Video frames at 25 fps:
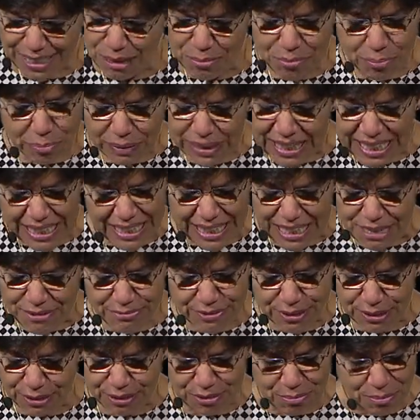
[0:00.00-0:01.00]
completely
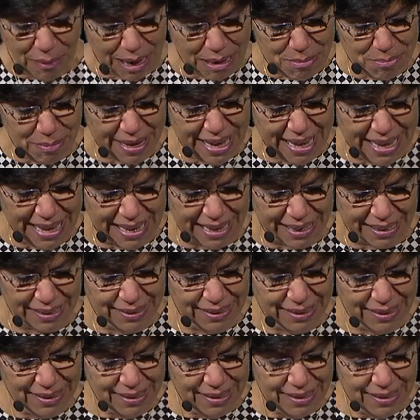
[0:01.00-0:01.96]
fills my being.